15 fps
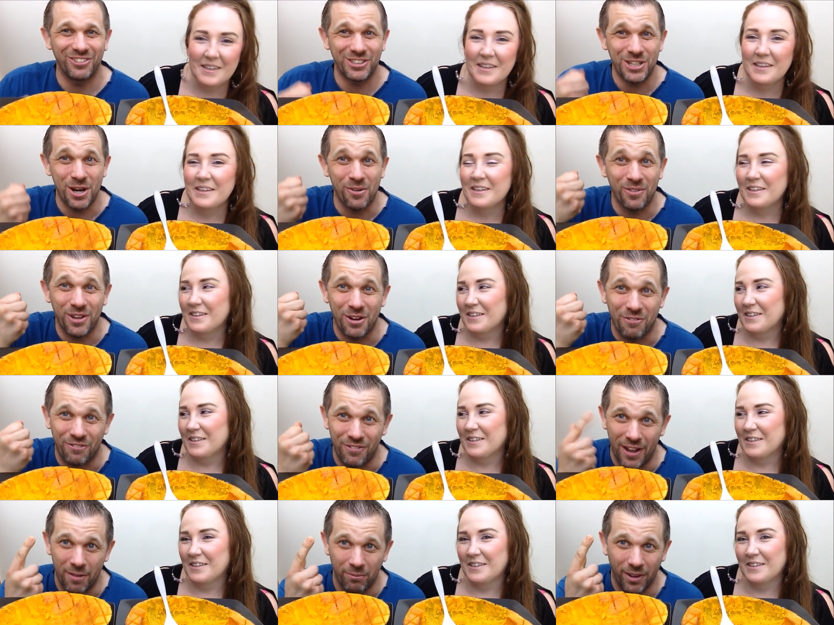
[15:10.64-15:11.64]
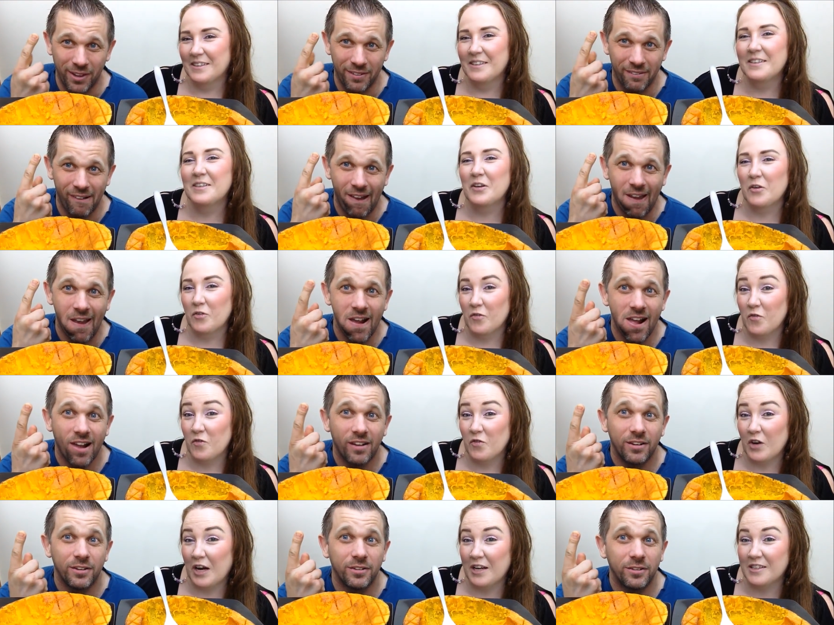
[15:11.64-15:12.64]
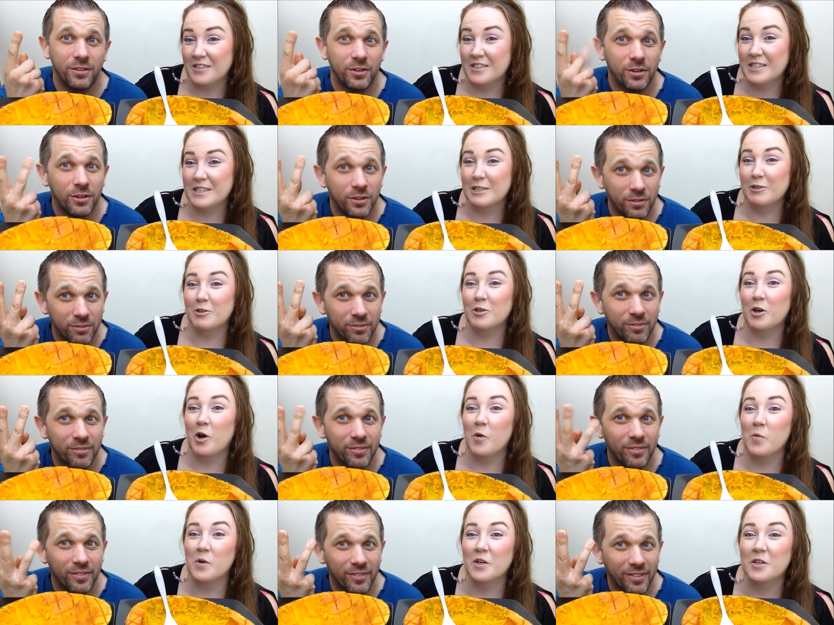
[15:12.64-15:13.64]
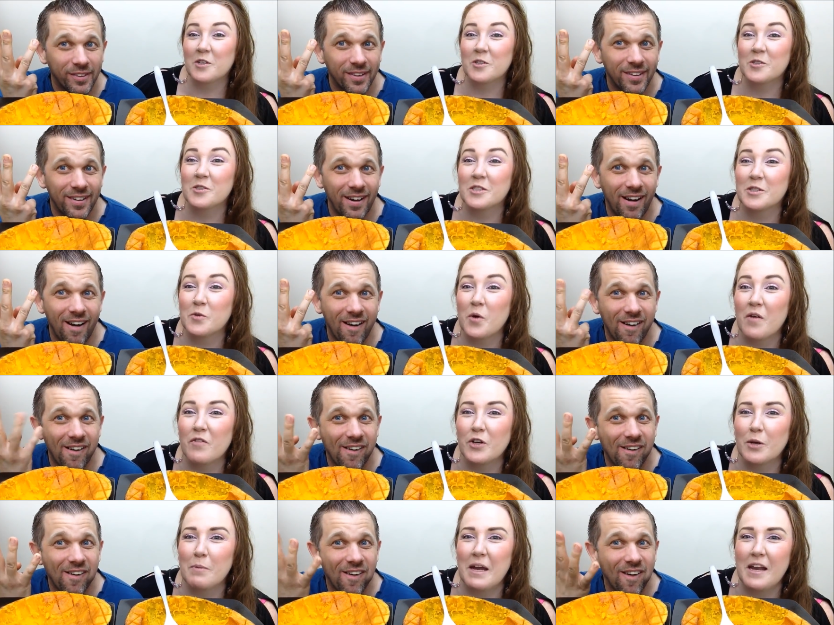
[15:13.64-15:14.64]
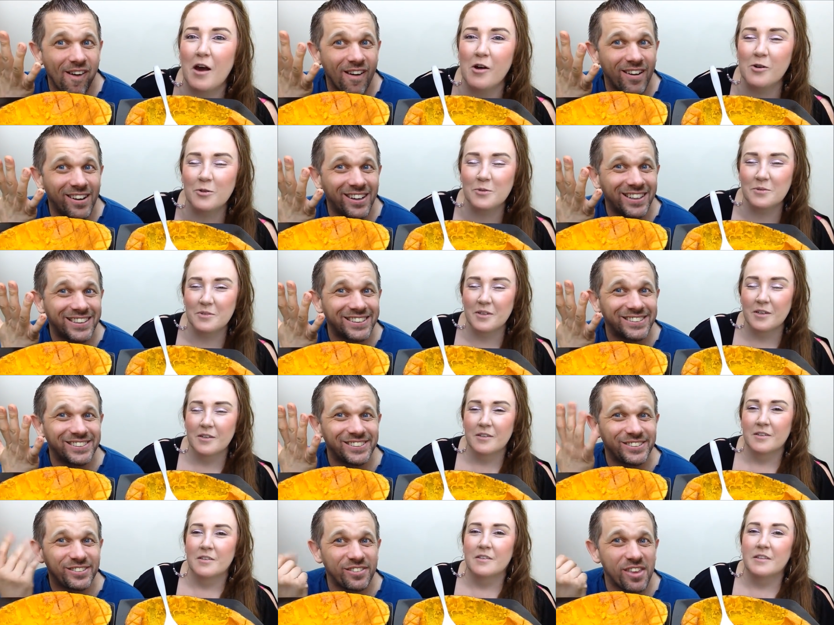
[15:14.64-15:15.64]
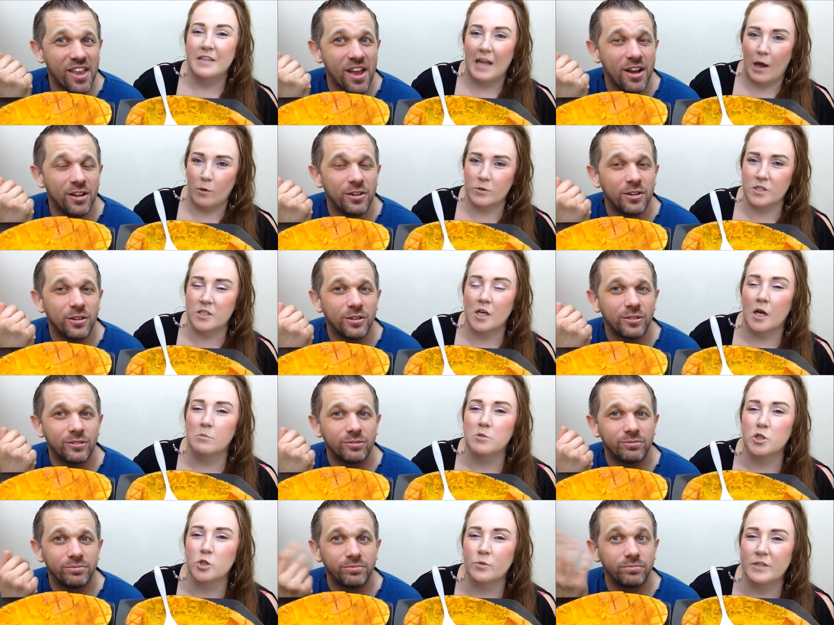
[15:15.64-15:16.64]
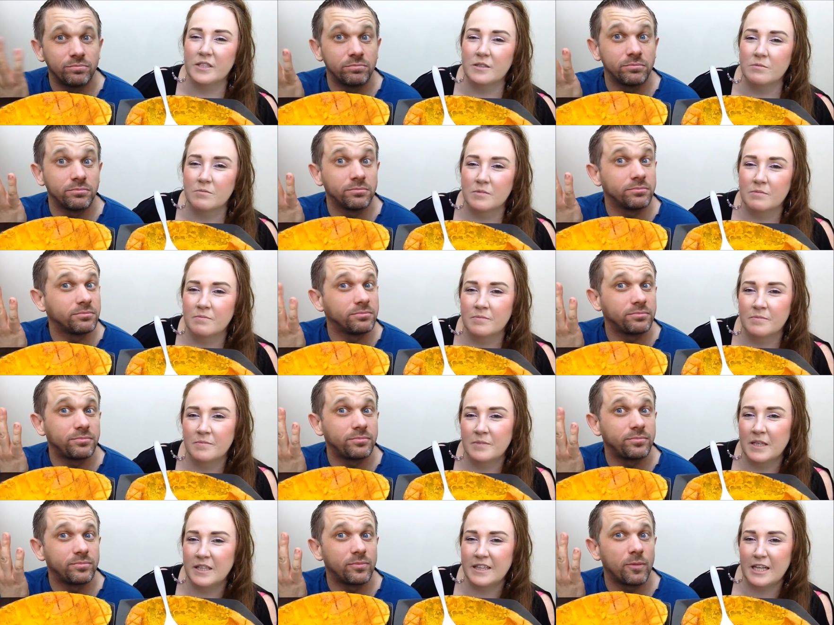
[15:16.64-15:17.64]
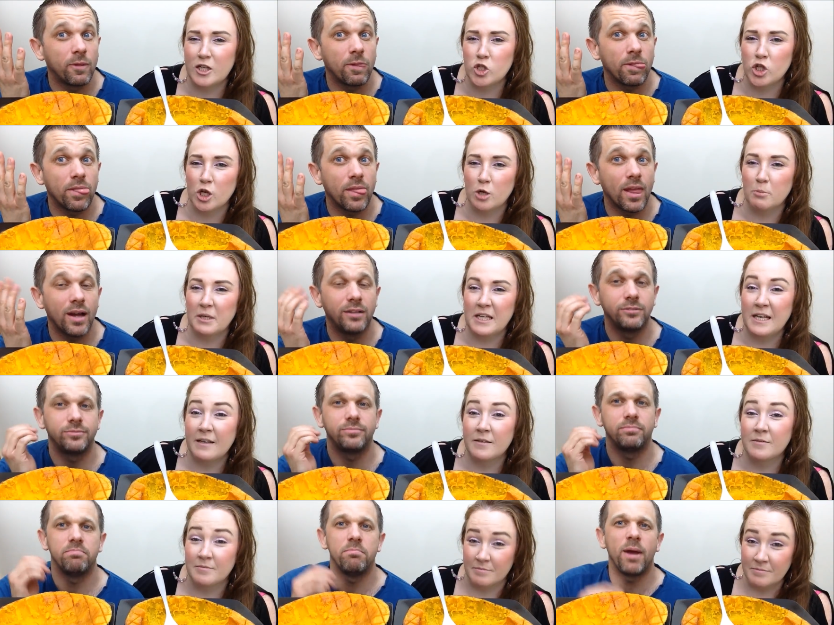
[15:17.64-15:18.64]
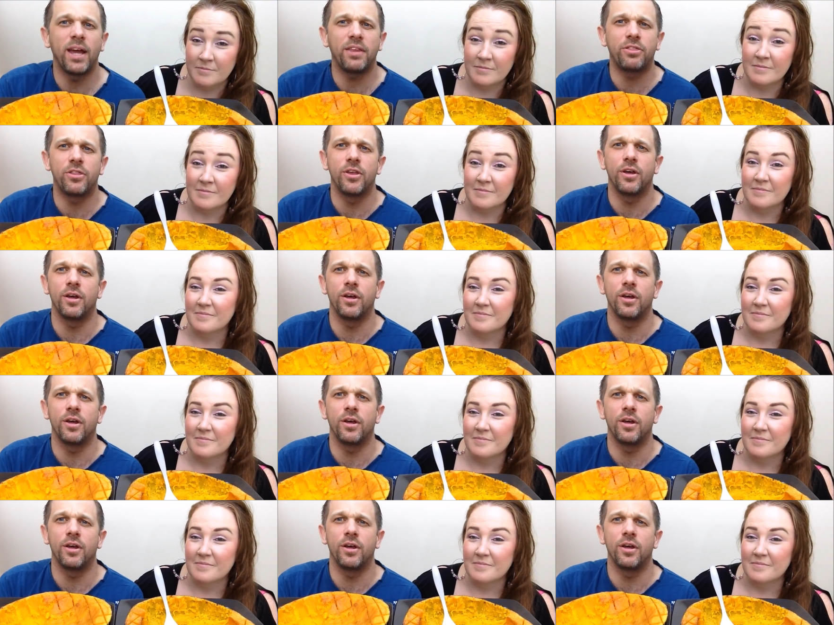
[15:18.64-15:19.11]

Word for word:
Speaker 1: ever share with your family, friends,
Speaker 2: your coworkers, whoever you may know, now's the time to do it. Hit that share button.
Speaker 1: Make